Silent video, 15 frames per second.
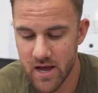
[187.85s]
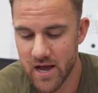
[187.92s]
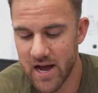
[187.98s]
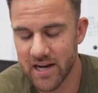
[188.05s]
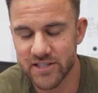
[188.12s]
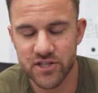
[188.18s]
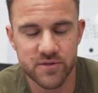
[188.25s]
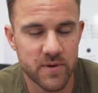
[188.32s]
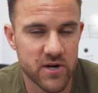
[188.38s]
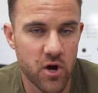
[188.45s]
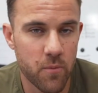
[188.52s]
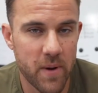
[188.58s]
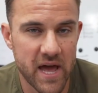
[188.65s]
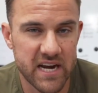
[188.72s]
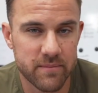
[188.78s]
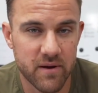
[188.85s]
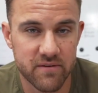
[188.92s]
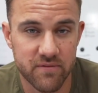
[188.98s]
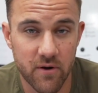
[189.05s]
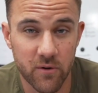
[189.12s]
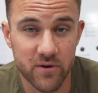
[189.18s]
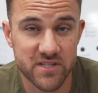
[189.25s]
I just use my notepad on my
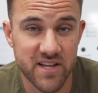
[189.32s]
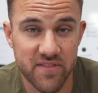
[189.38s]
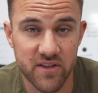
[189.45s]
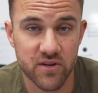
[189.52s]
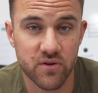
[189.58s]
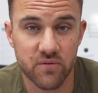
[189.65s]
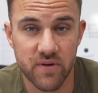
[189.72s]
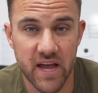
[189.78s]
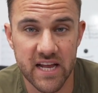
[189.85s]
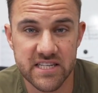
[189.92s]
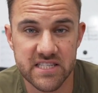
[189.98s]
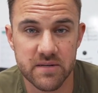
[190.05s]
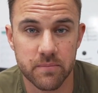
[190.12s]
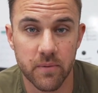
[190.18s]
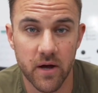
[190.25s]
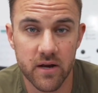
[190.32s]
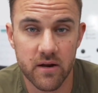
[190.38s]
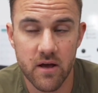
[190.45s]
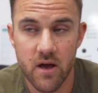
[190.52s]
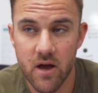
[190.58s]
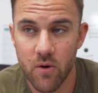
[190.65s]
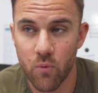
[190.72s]
phone. It's nothing too fancy, but
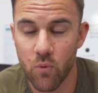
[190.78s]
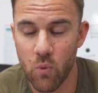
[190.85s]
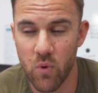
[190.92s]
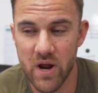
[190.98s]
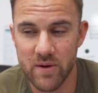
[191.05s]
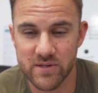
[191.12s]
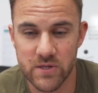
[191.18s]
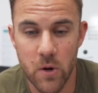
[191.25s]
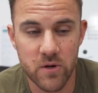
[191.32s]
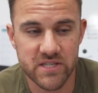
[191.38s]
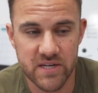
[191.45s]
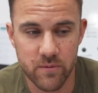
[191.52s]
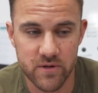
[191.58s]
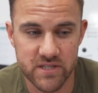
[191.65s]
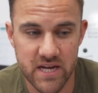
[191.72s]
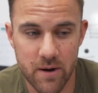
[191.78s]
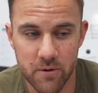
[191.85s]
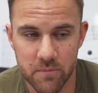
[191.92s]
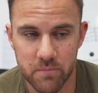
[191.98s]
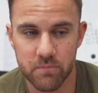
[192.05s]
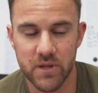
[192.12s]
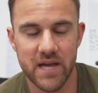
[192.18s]
what I was noticing was I
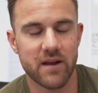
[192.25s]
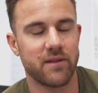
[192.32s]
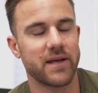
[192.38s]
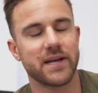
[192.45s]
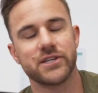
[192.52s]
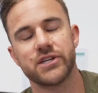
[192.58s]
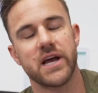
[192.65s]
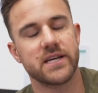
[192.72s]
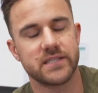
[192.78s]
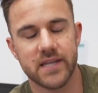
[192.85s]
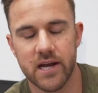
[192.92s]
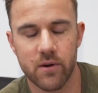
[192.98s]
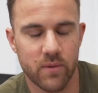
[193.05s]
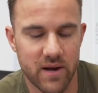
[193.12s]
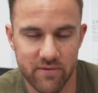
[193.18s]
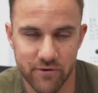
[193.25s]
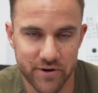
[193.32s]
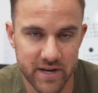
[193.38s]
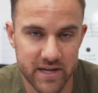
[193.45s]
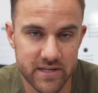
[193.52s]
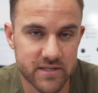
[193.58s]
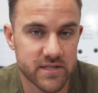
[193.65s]
would plan on like a chest day or whatever
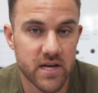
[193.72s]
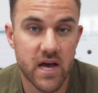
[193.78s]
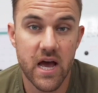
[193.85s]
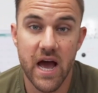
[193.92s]
it is.